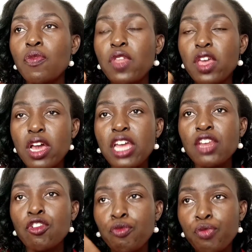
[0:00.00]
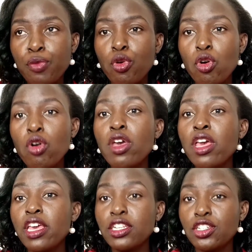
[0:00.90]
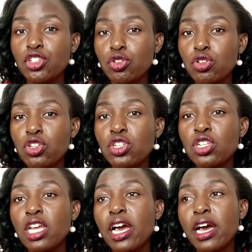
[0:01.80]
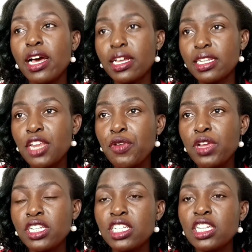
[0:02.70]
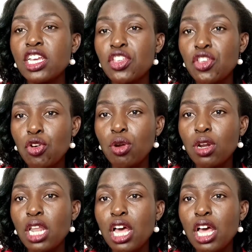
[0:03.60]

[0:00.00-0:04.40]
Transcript: the kind of people it should direct your